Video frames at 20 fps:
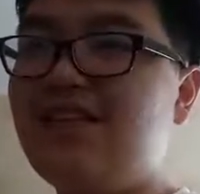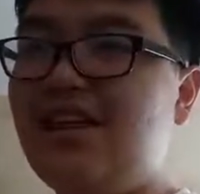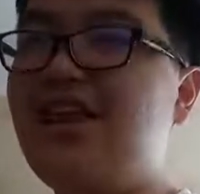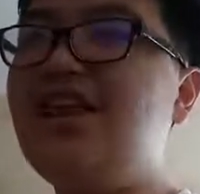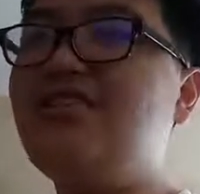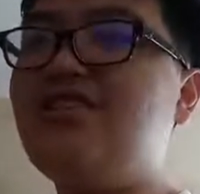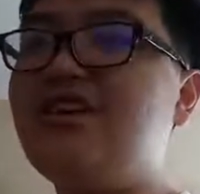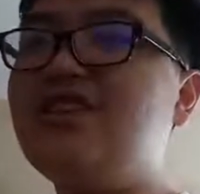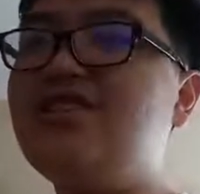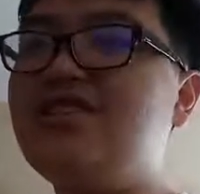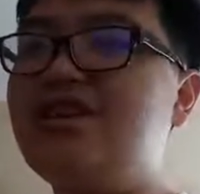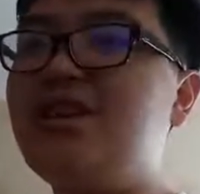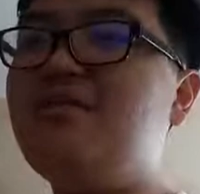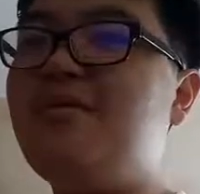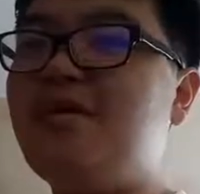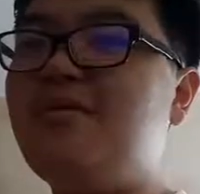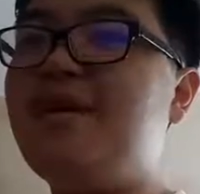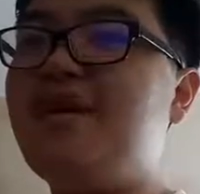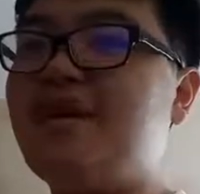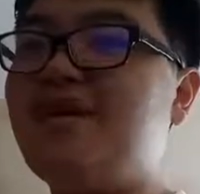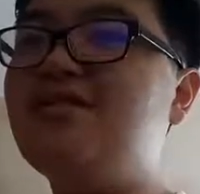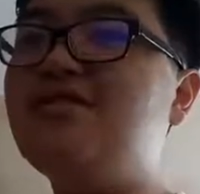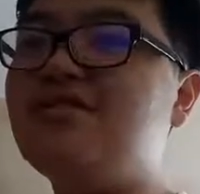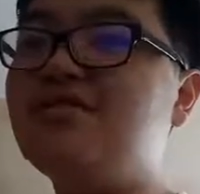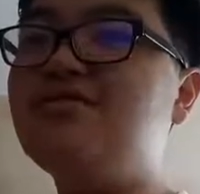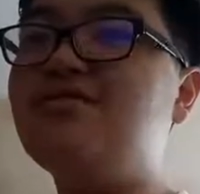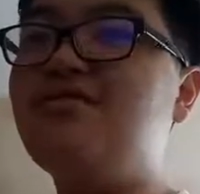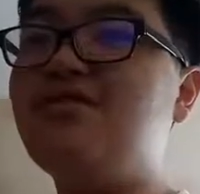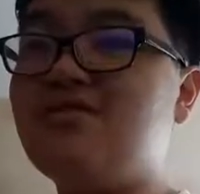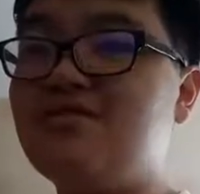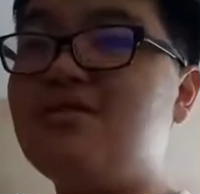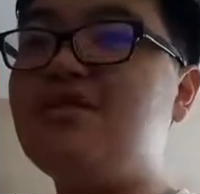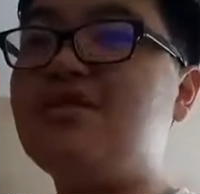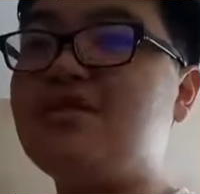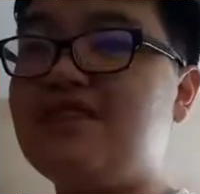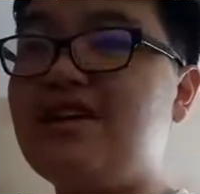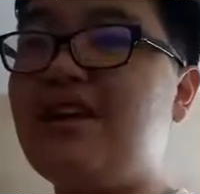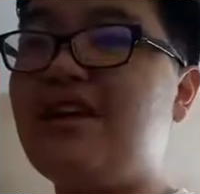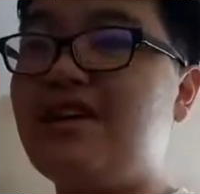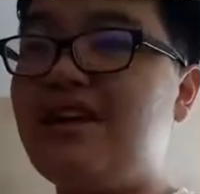Now you can shut up about Elder Scrolls
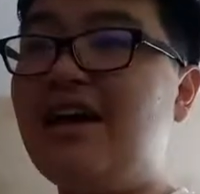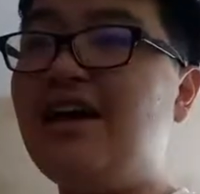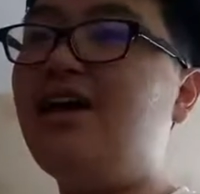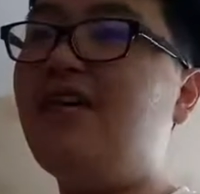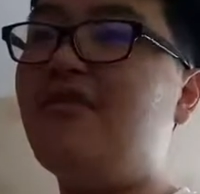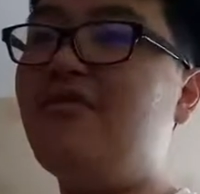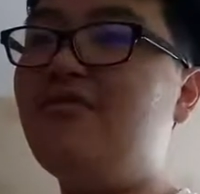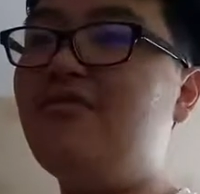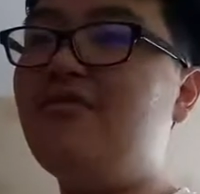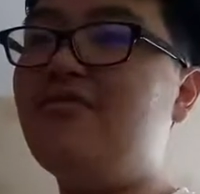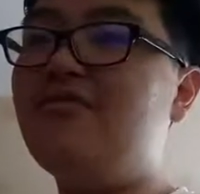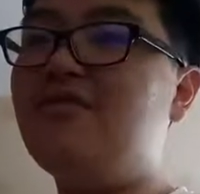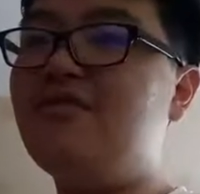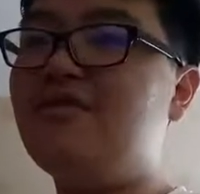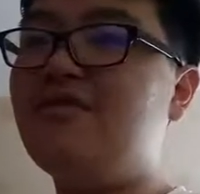6 right now.